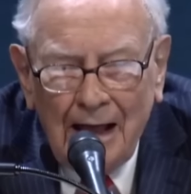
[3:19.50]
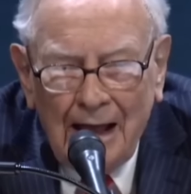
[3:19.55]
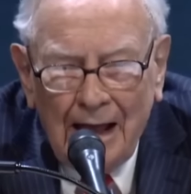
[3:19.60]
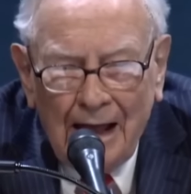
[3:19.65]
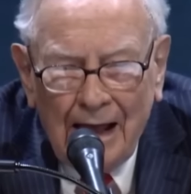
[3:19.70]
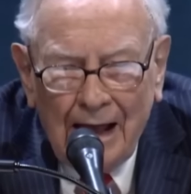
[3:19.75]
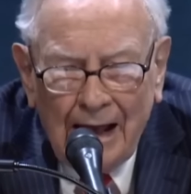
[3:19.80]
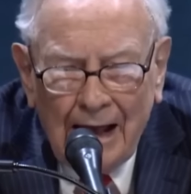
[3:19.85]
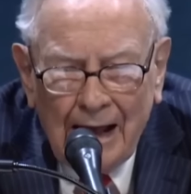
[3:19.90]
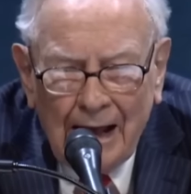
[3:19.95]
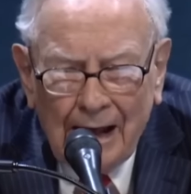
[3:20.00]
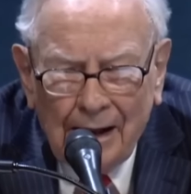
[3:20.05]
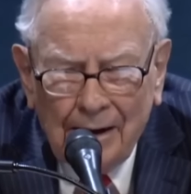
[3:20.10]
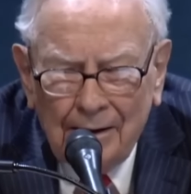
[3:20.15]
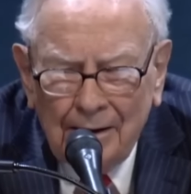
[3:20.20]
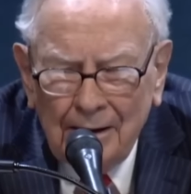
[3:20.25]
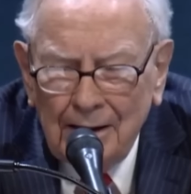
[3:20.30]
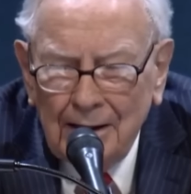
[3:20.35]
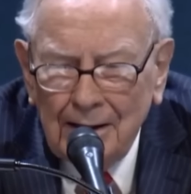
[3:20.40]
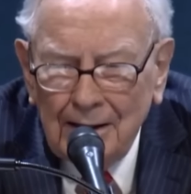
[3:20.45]

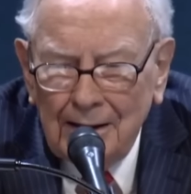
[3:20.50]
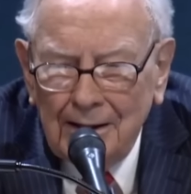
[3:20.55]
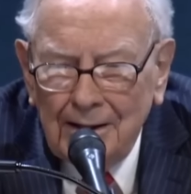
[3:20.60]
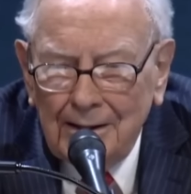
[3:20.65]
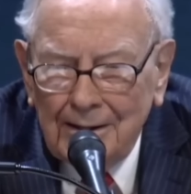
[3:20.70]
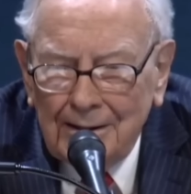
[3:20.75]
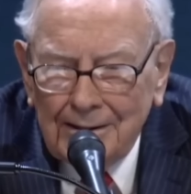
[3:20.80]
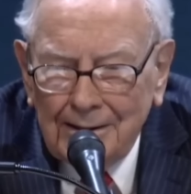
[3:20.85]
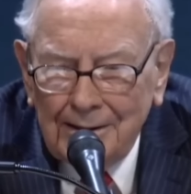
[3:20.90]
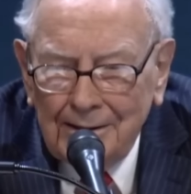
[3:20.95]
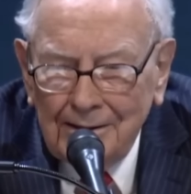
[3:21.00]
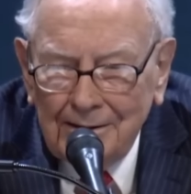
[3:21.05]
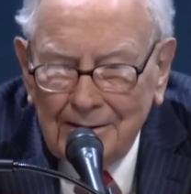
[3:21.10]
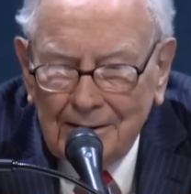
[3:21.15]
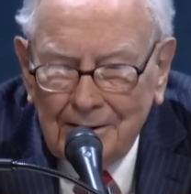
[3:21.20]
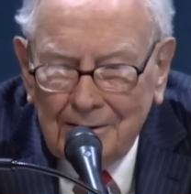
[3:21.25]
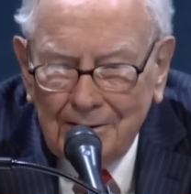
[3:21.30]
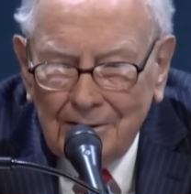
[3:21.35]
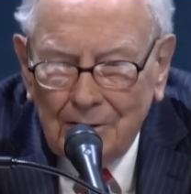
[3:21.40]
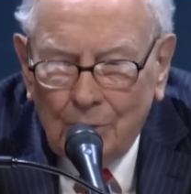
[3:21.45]
And
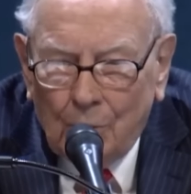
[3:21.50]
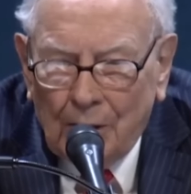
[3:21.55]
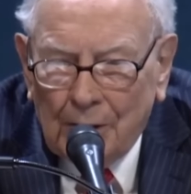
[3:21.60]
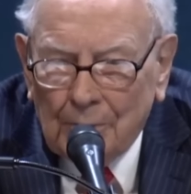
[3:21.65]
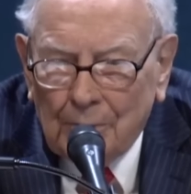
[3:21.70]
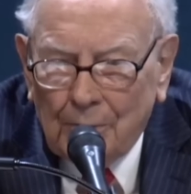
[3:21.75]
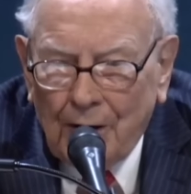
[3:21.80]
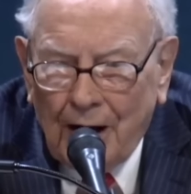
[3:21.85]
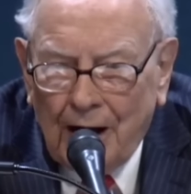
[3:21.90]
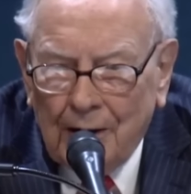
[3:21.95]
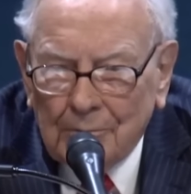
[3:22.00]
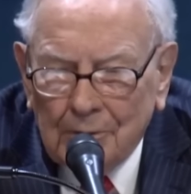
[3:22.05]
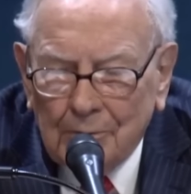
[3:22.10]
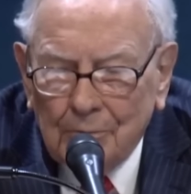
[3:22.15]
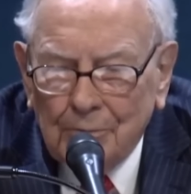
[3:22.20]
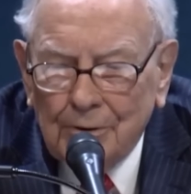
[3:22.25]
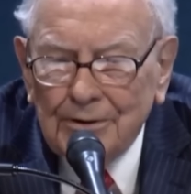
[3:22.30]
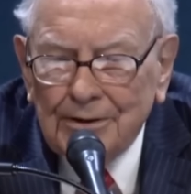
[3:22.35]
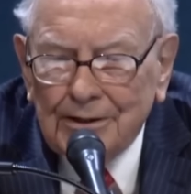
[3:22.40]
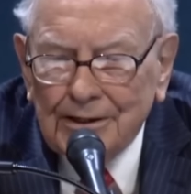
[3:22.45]
the one
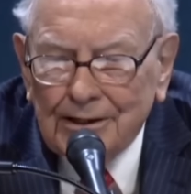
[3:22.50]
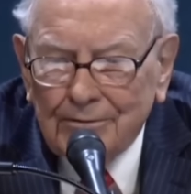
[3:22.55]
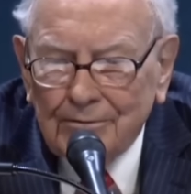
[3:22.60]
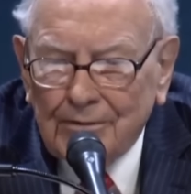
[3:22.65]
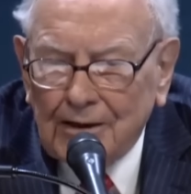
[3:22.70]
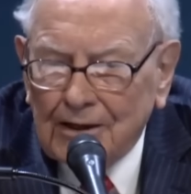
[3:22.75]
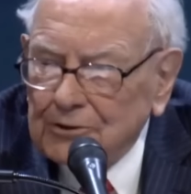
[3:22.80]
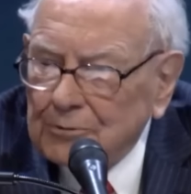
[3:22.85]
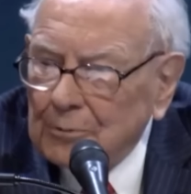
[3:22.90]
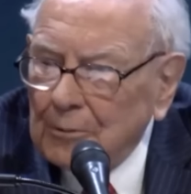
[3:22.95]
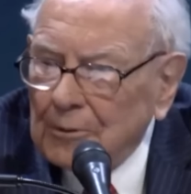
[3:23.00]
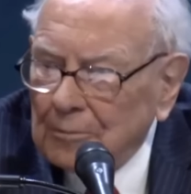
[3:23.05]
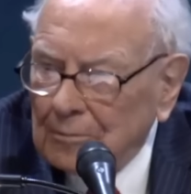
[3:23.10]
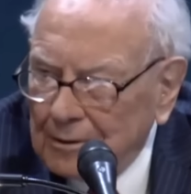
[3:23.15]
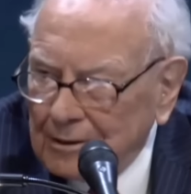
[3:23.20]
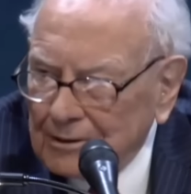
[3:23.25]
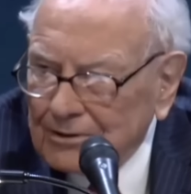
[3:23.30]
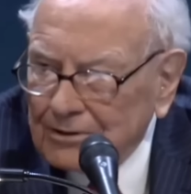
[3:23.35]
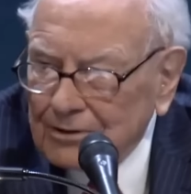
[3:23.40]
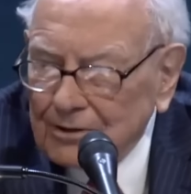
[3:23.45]
problem with the investment
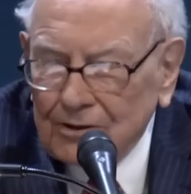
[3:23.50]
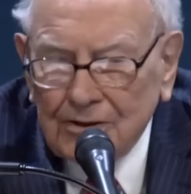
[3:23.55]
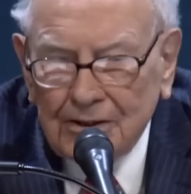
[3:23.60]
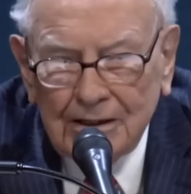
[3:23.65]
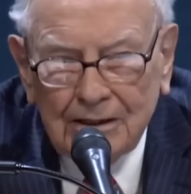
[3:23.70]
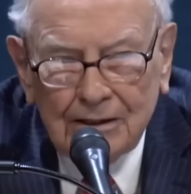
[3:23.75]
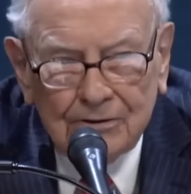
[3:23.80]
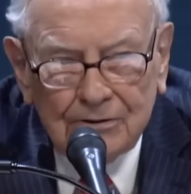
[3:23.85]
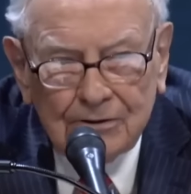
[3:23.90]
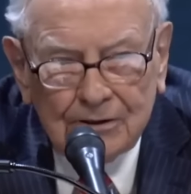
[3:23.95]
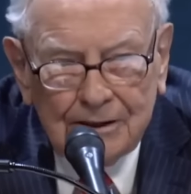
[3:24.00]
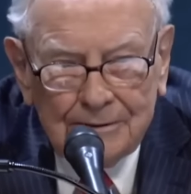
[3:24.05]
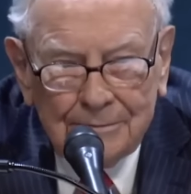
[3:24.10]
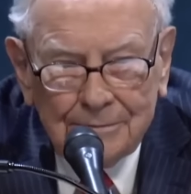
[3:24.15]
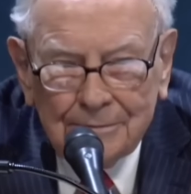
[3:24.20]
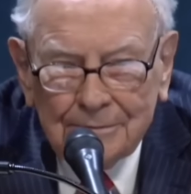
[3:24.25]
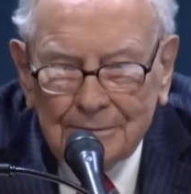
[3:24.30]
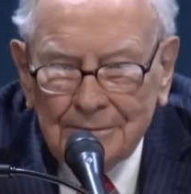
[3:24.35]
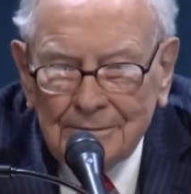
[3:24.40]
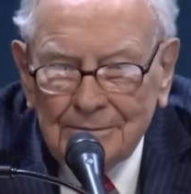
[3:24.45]
business is
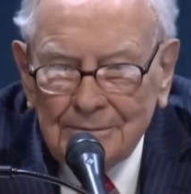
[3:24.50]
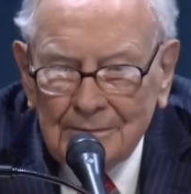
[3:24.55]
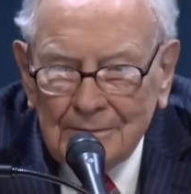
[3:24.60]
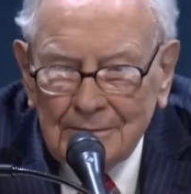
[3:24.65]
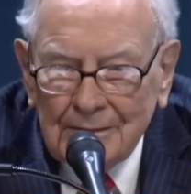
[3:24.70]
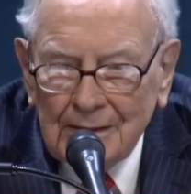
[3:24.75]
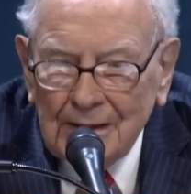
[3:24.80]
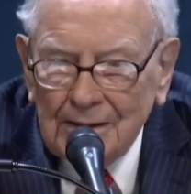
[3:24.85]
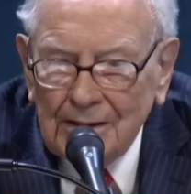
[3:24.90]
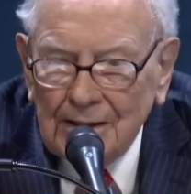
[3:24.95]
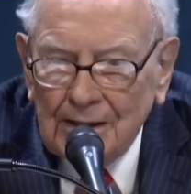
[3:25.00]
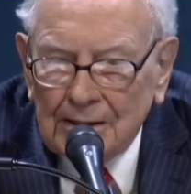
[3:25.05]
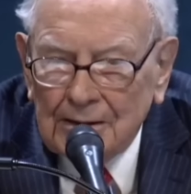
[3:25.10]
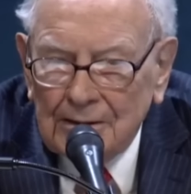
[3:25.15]
that